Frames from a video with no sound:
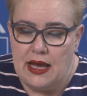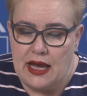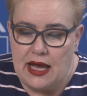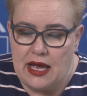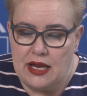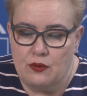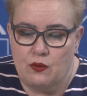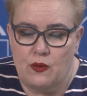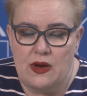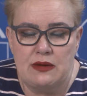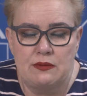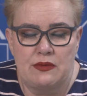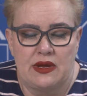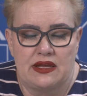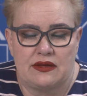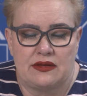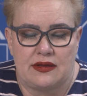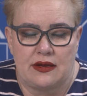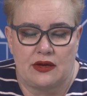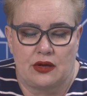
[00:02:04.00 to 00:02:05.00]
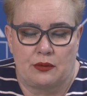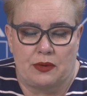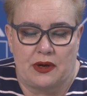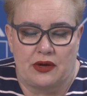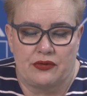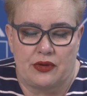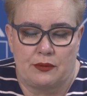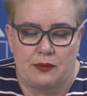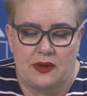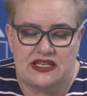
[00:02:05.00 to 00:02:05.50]
And when we think
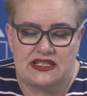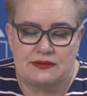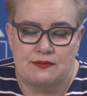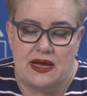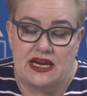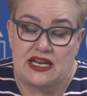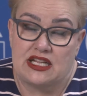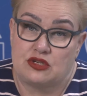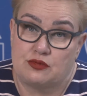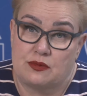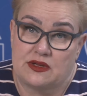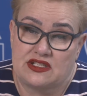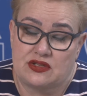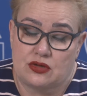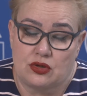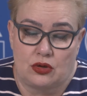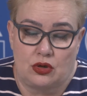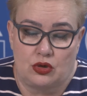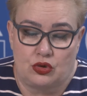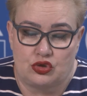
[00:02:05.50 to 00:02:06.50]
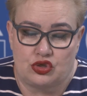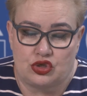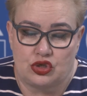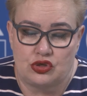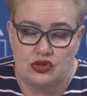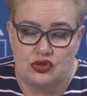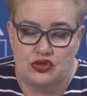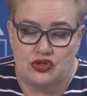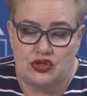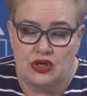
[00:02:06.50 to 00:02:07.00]
about the best management
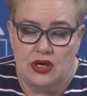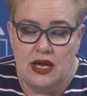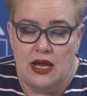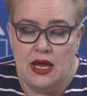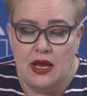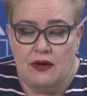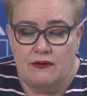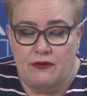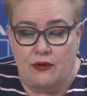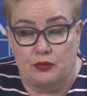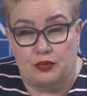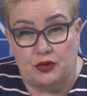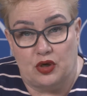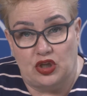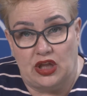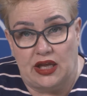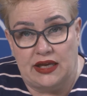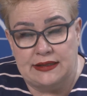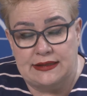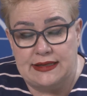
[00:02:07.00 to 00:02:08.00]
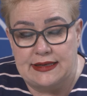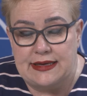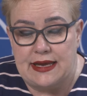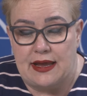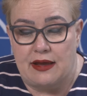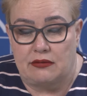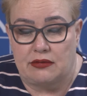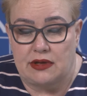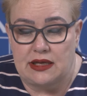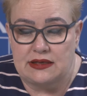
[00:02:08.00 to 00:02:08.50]
solutions for protected
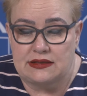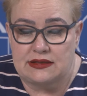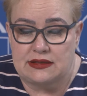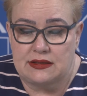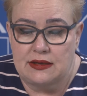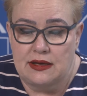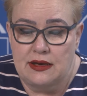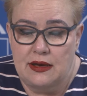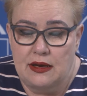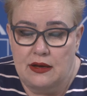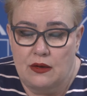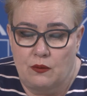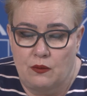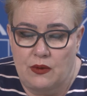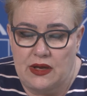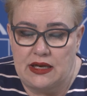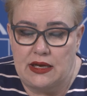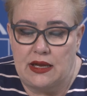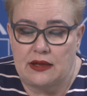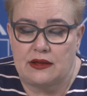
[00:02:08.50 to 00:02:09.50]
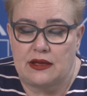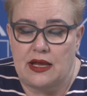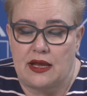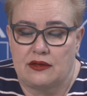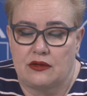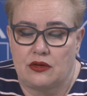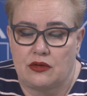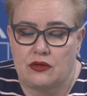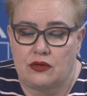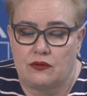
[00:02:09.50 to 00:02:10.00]
areas, we need
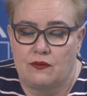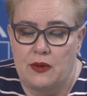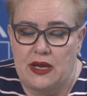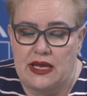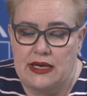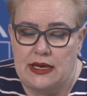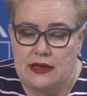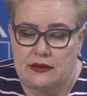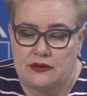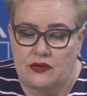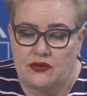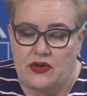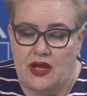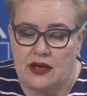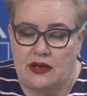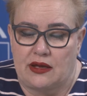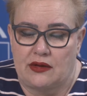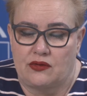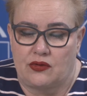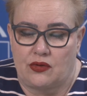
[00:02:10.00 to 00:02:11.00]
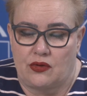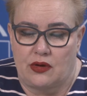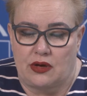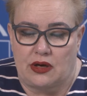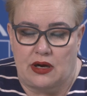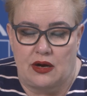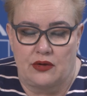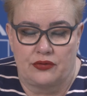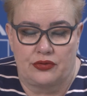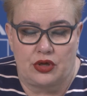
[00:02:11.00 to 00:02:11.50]
to take into
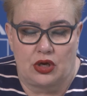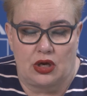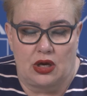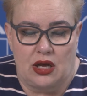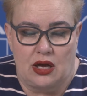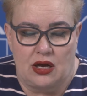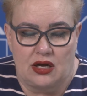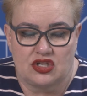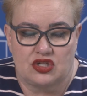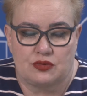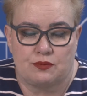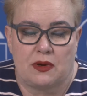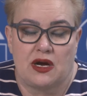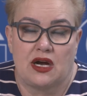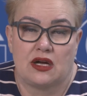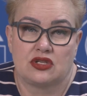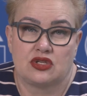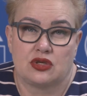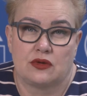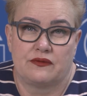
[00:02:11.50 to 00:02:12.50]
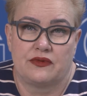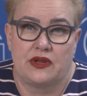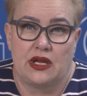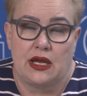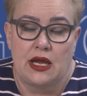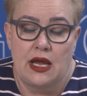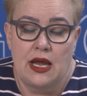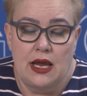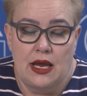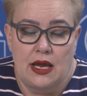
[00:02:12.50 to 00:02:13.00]
account the large parts of
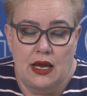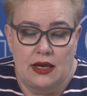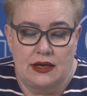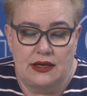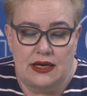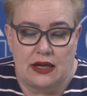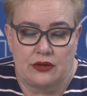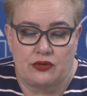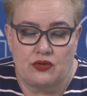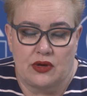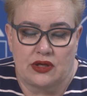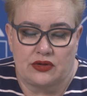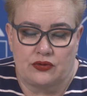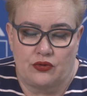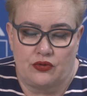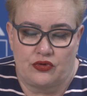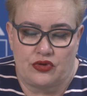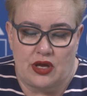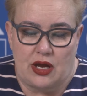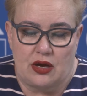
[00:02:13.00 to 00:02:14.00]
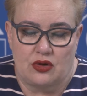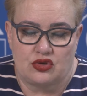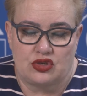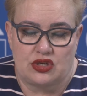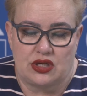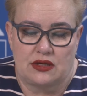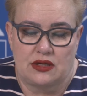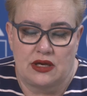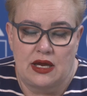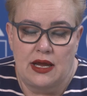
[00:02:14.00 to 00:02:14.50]
the Natura
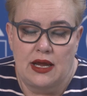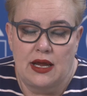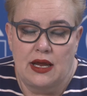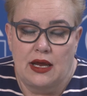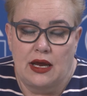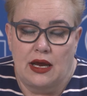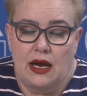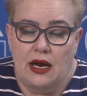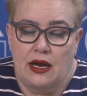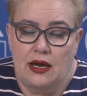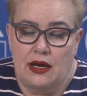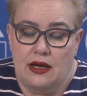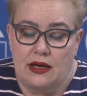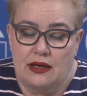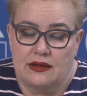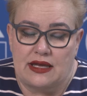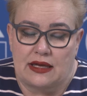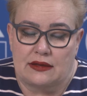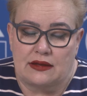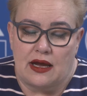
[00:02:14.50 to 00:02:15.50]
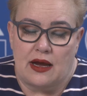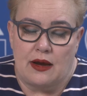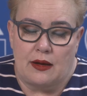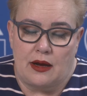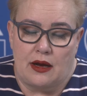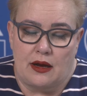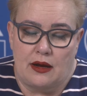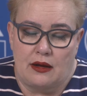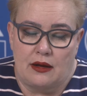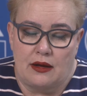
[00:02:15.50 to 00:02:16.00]
2000 that
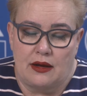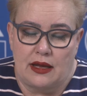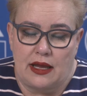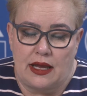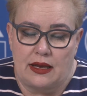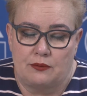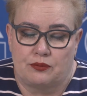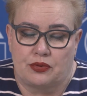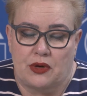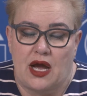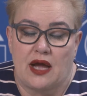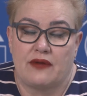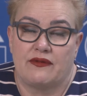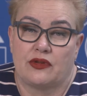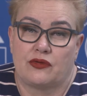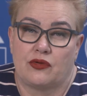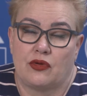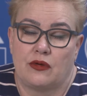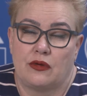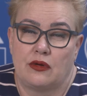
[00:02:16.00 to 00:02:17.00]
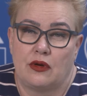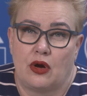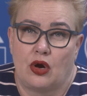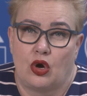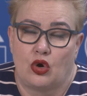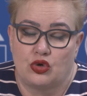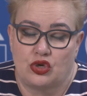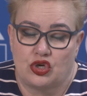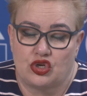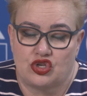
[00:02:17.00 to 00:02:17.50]
are in private
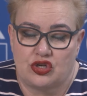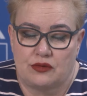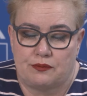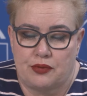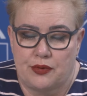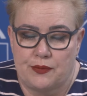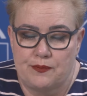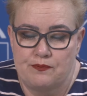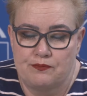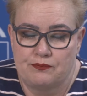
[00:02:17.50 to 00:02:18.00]
ownership.